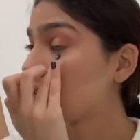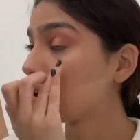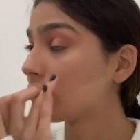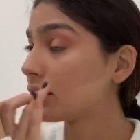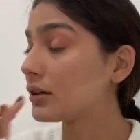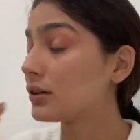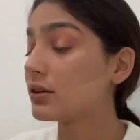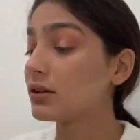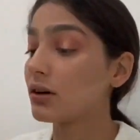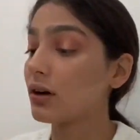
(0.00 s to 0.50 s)

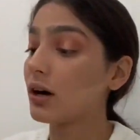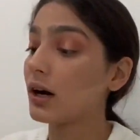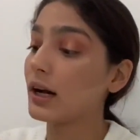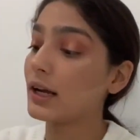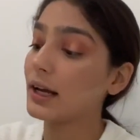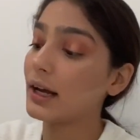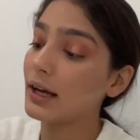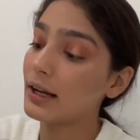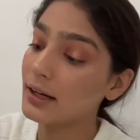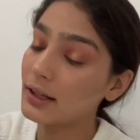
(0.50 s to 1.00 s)
there you go.
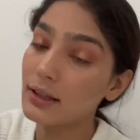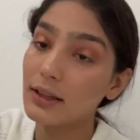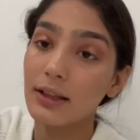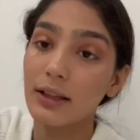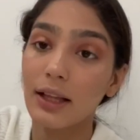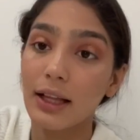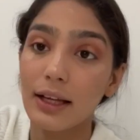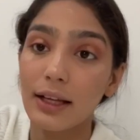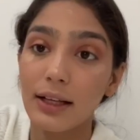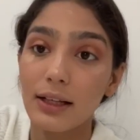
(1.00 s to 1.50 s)
I added
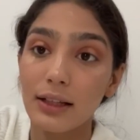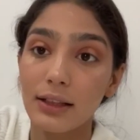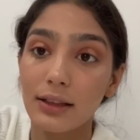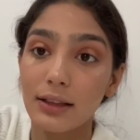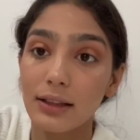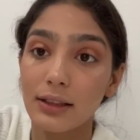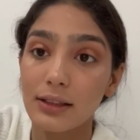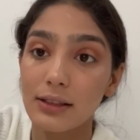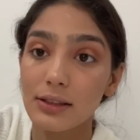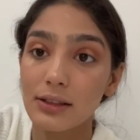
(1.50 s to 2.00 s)
like
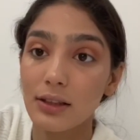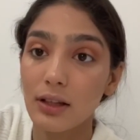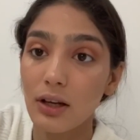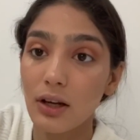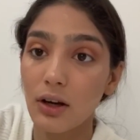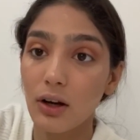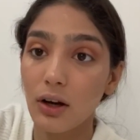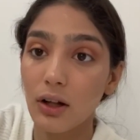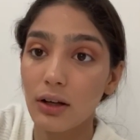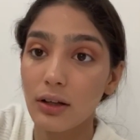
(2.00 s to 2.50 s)
this
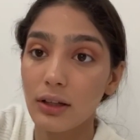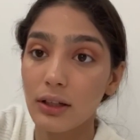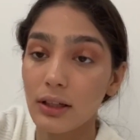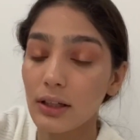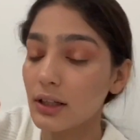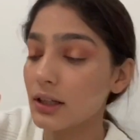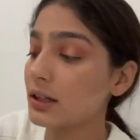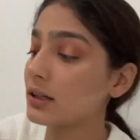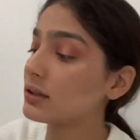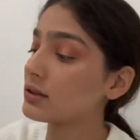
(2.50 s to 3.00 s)
color
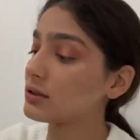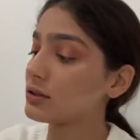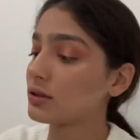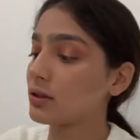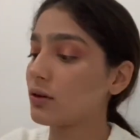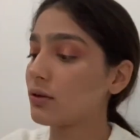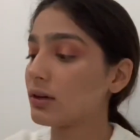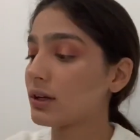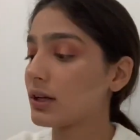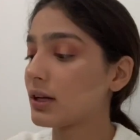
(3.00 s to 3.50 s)
in here
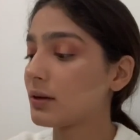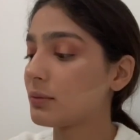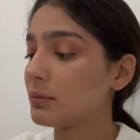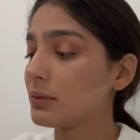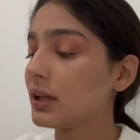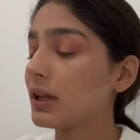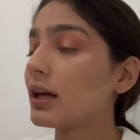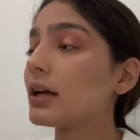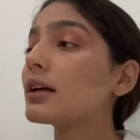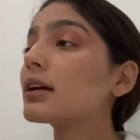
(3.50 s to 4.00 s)
so it can
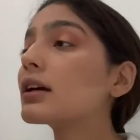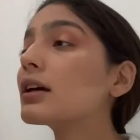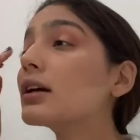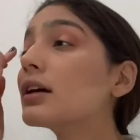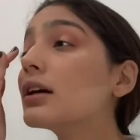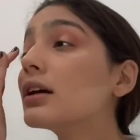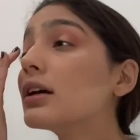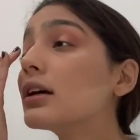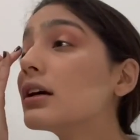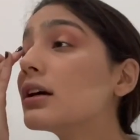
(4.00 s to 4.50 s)
be like
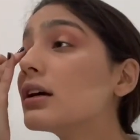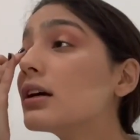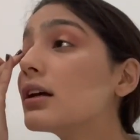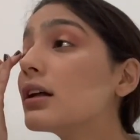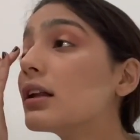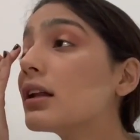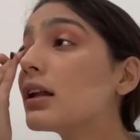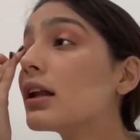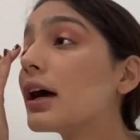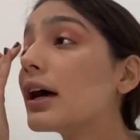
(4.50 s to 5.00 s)

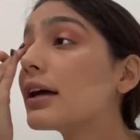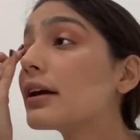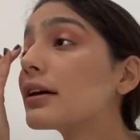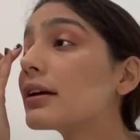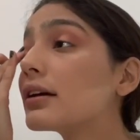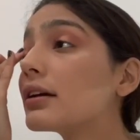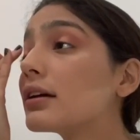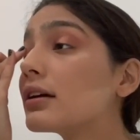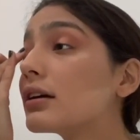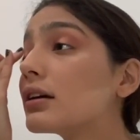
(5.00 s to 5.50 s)

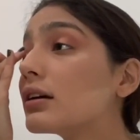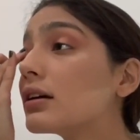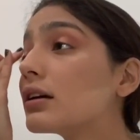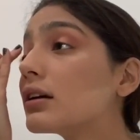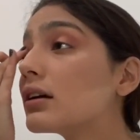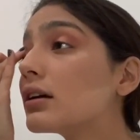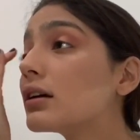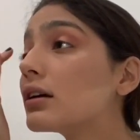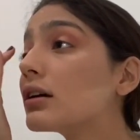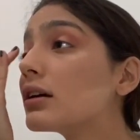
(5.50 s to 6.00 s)
lighter.
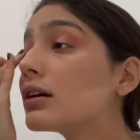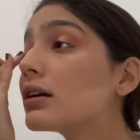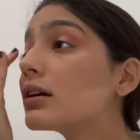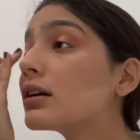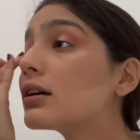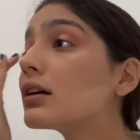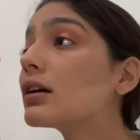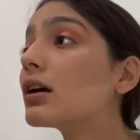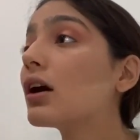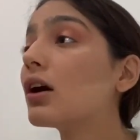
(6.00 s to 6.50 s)

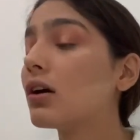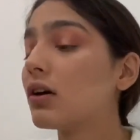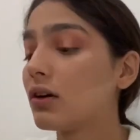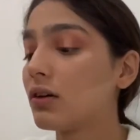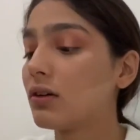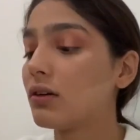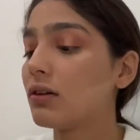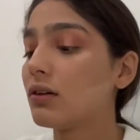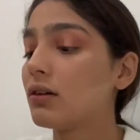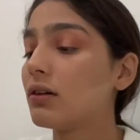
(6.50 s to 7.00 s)

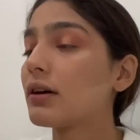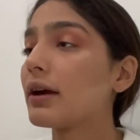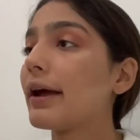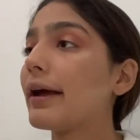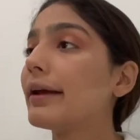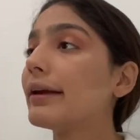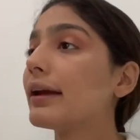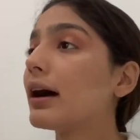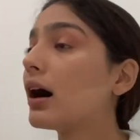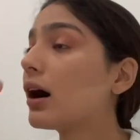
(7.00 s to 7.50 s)

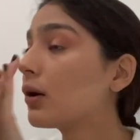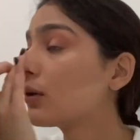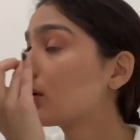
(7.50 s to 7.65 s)
Okay, now